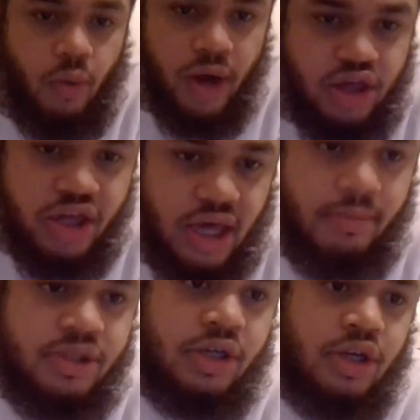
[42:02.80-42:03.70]
what
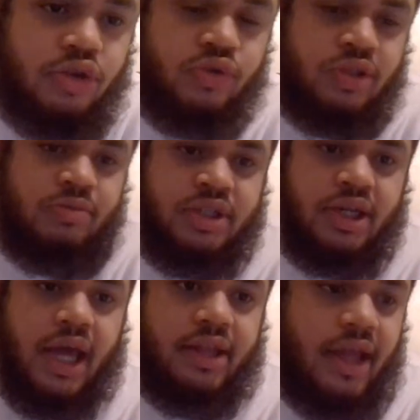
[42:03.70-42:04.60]
GM is gonna do some shit
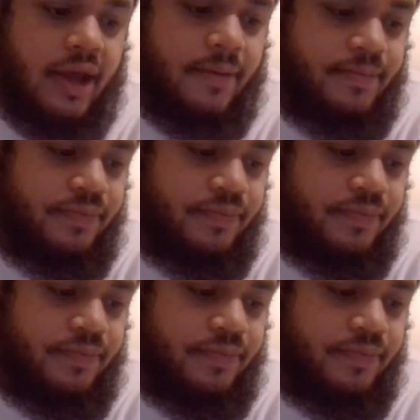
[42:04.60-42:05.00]
like that.